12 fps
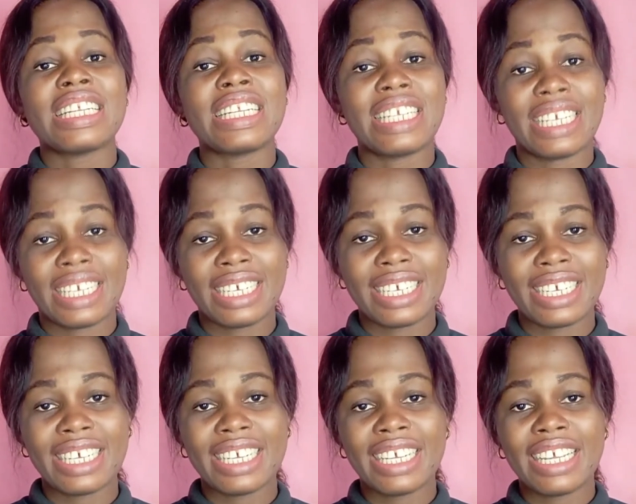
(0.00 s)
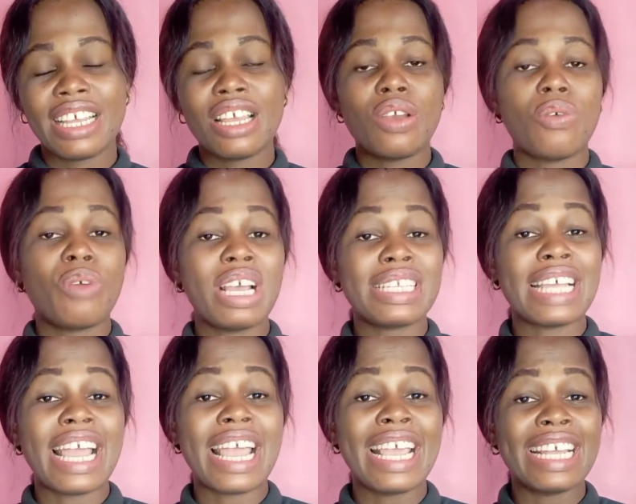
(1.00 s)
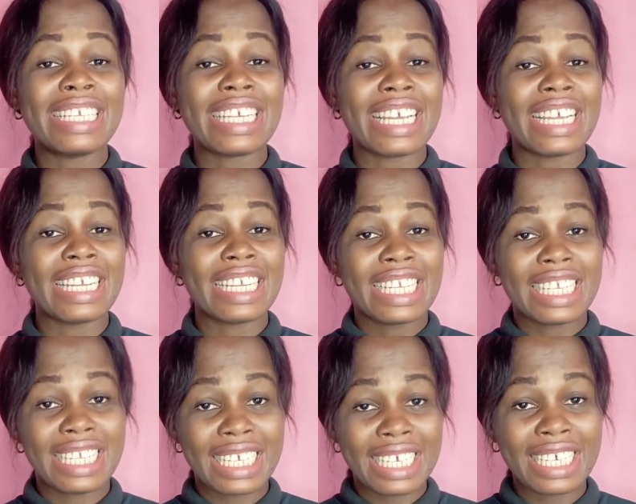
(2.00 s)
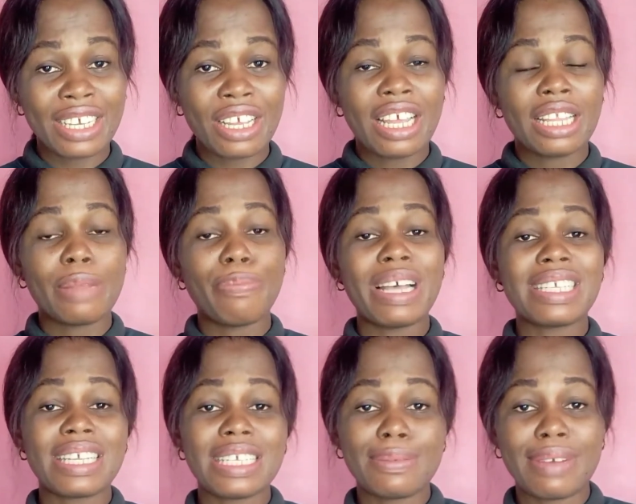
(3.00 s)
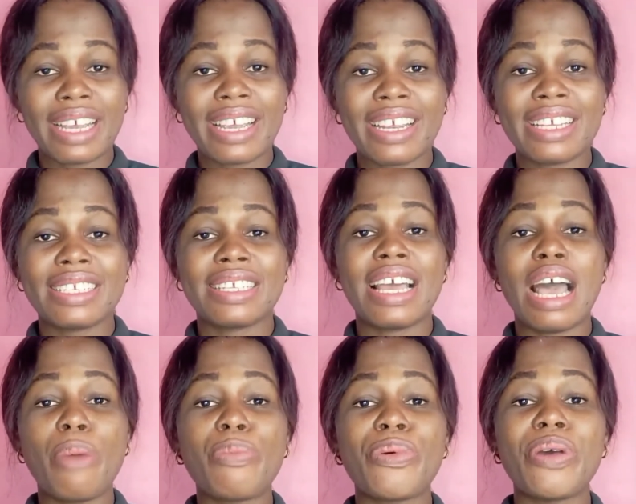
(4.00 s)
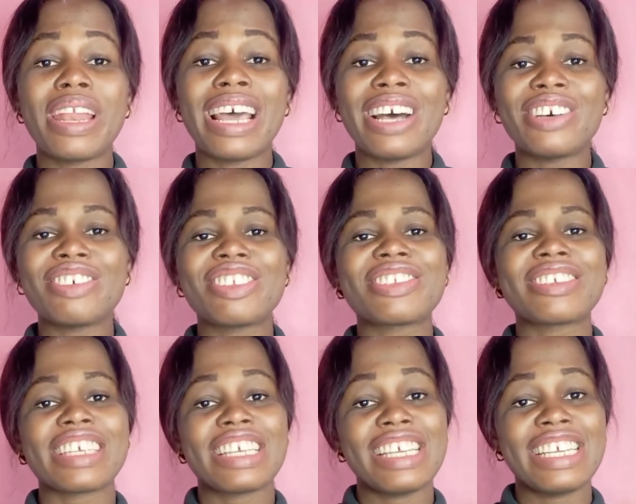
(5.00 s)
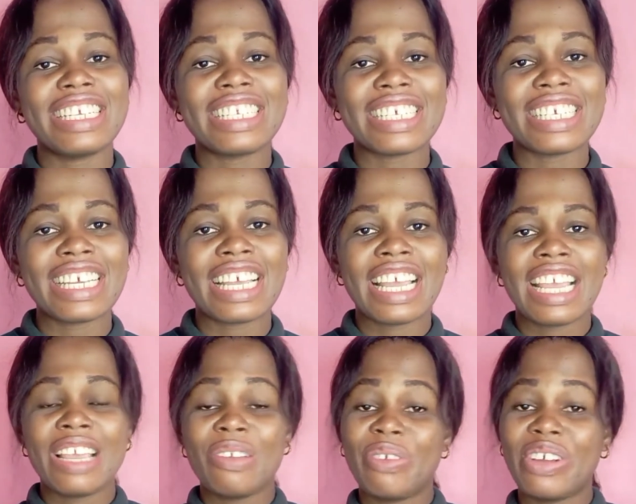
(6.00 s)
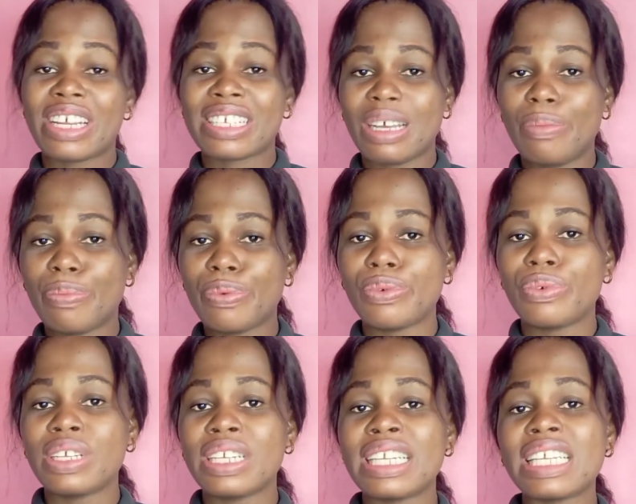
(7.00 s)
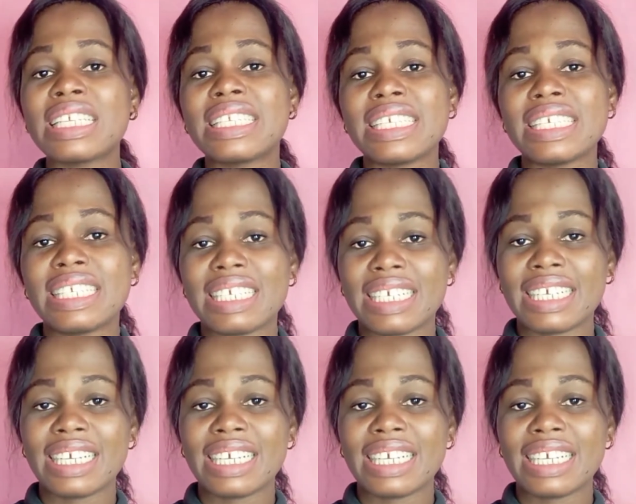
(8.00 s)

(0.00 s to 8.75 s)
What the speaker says: D. Words that end in D, the past tense markers are pronounced ED. For example, needed.